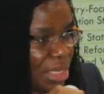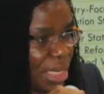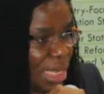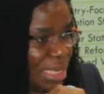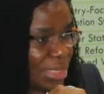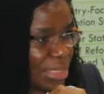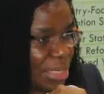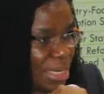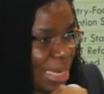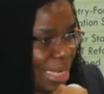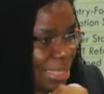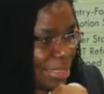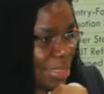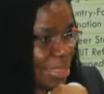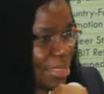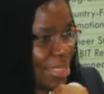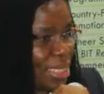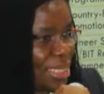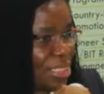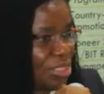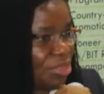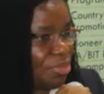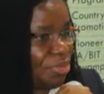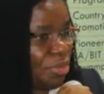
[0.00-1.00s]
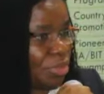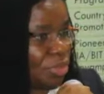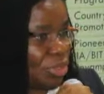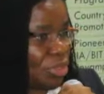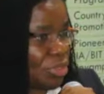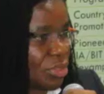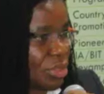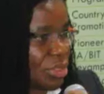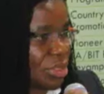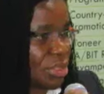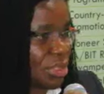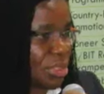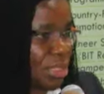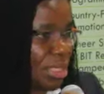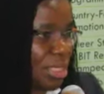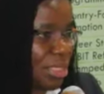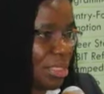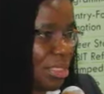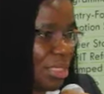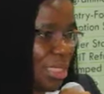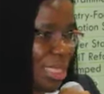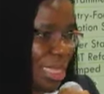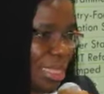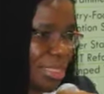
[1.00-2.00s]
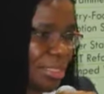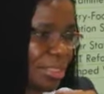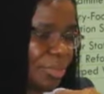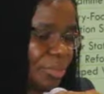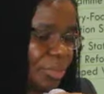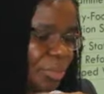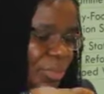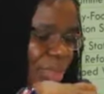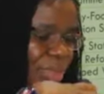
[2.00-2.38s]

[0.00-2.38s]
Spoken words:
And the next stage for us is that